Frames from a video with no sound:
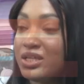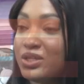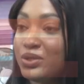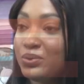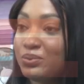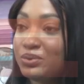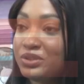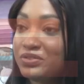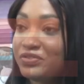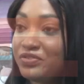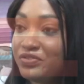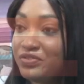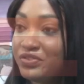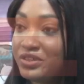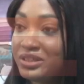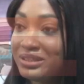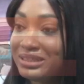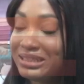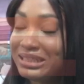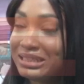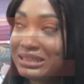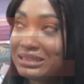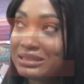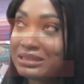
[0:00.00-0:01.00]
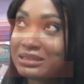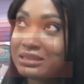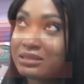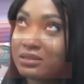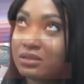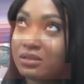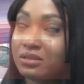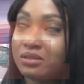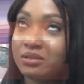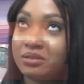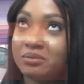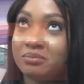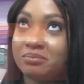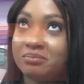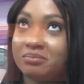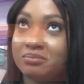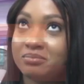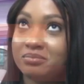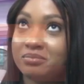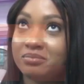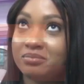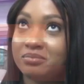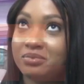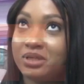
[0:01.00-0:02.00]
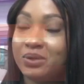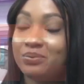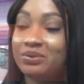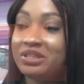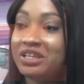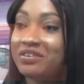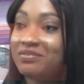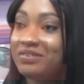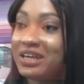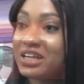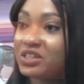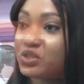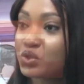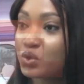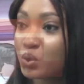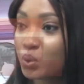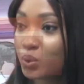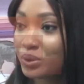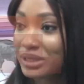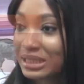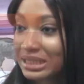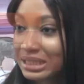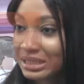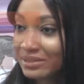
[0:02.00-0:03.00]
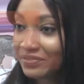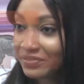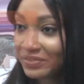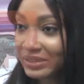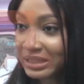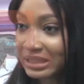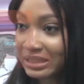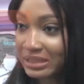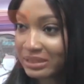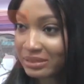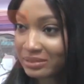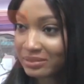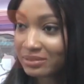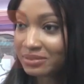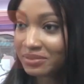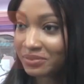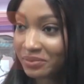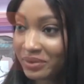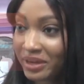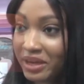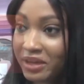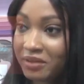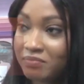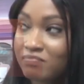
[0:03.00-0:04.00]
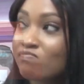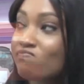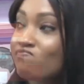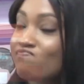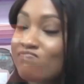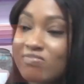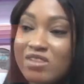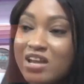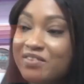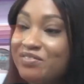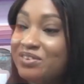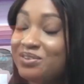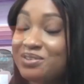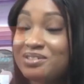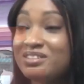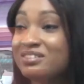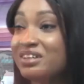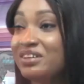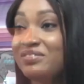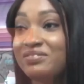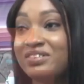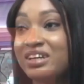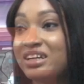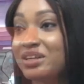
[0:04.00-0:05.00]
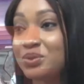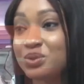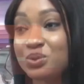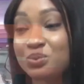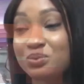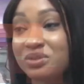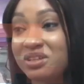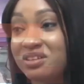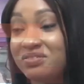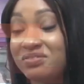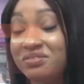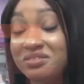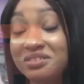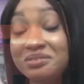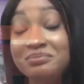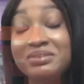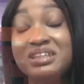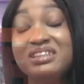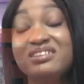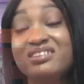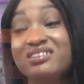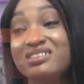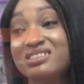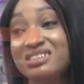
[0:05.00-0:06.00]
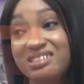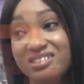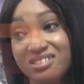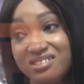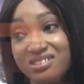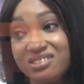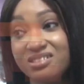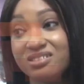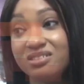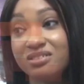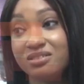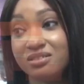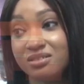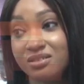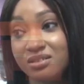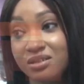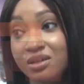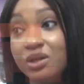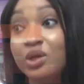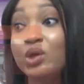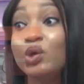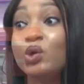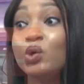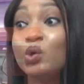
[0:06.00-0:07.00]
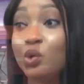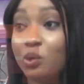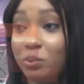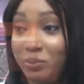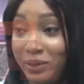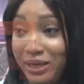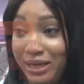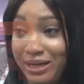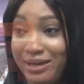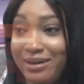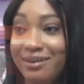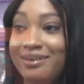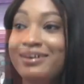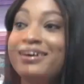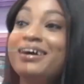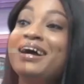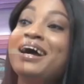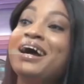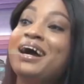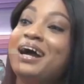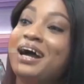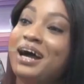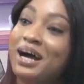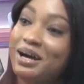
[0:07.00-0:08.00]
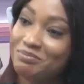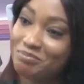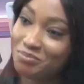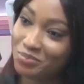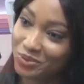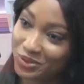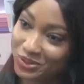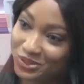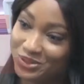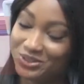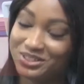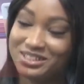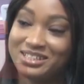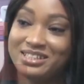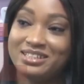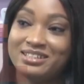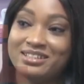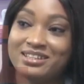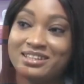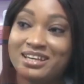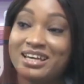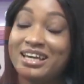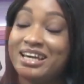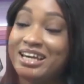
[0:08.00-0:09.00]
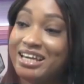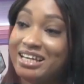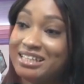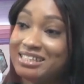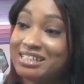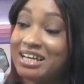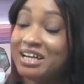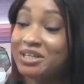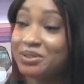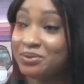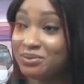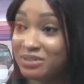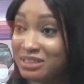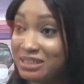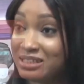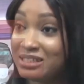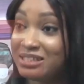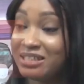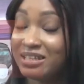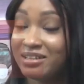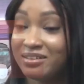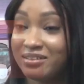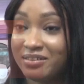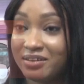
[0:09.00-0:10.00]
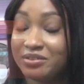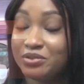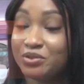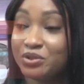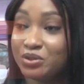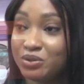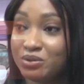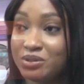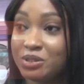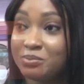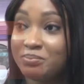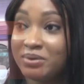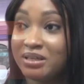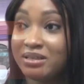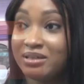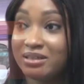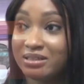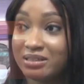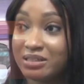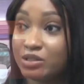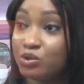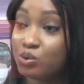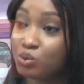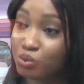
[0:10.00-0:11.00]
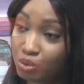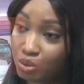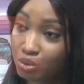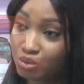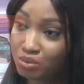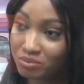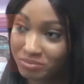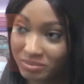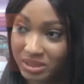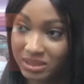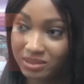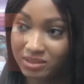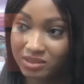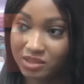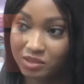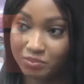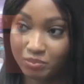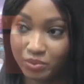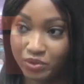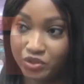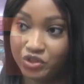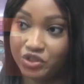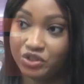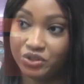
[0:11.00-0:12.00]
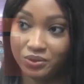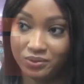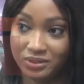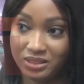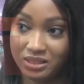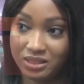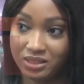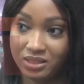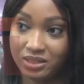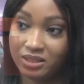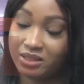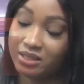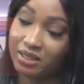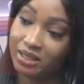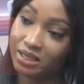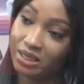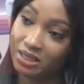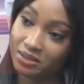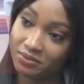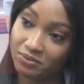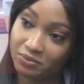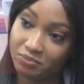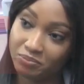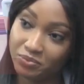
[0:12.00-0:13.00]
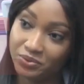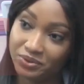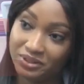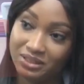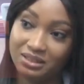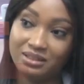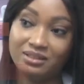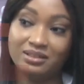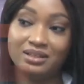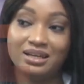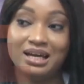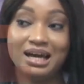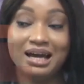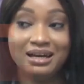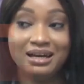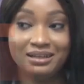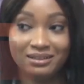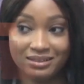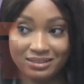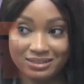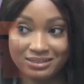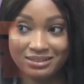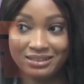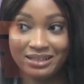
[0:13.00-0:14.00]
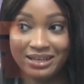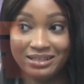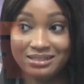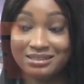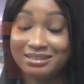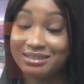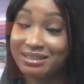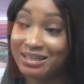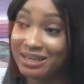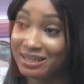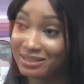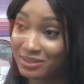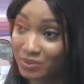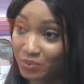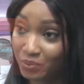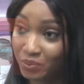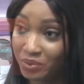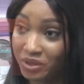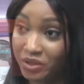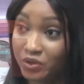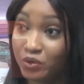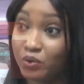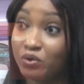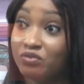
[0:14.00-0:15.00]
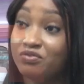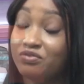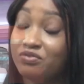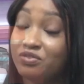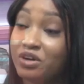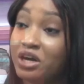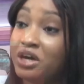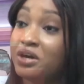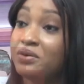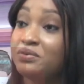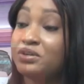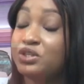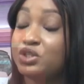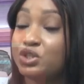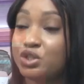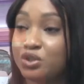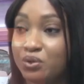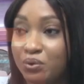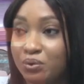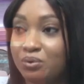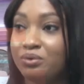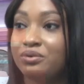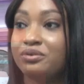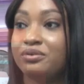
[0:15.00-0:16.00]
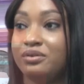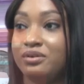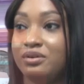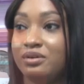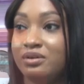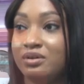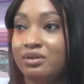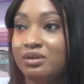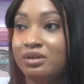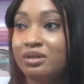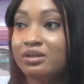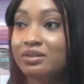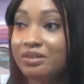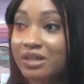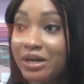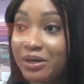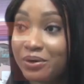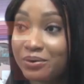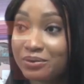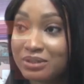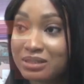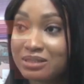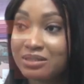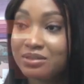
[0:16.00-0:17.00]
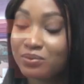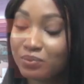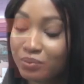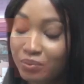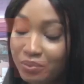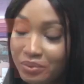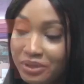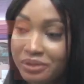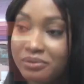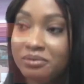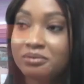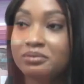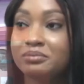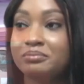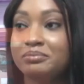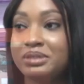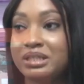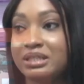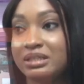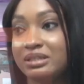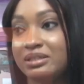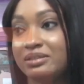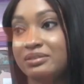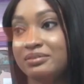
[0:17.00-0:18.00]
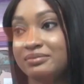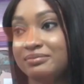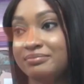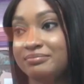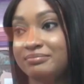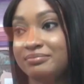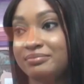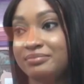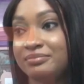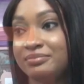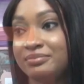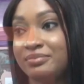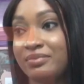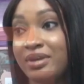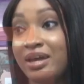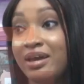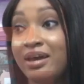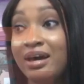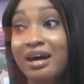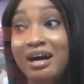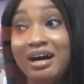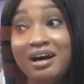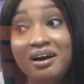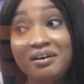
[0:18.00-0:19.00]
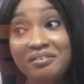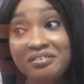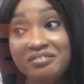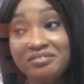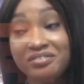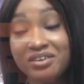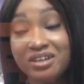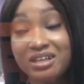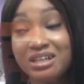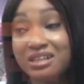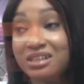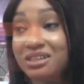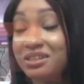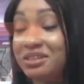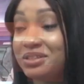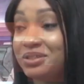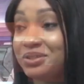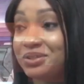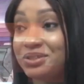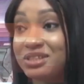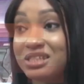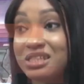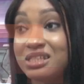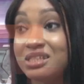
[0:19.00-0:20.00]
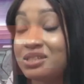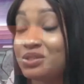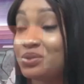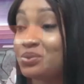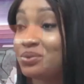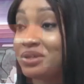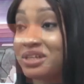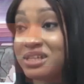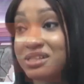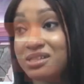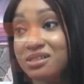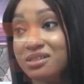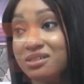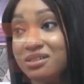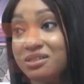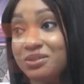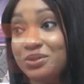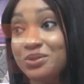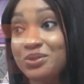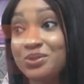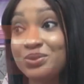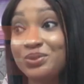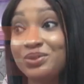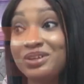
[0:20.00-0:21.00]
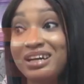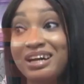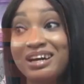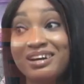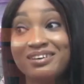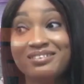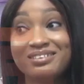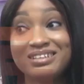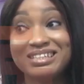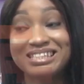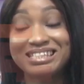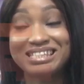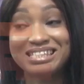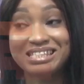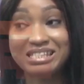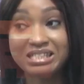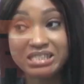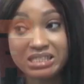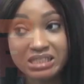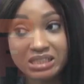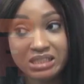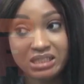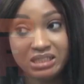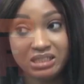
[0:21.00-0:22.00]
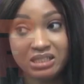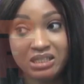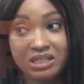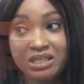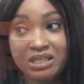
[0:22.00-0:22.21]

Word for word: You would feel it, um, it would give that squeaky feeling, right? If it doesn't give that squeaky feeling, my dear, it's go back and brush your teeth. It's actually said that you should spend at least two minutes brushing your teeth in the morning and at night. That way, you're very sure that your teeth will be clean. However, cleaning your teeth twice a day does not guarantee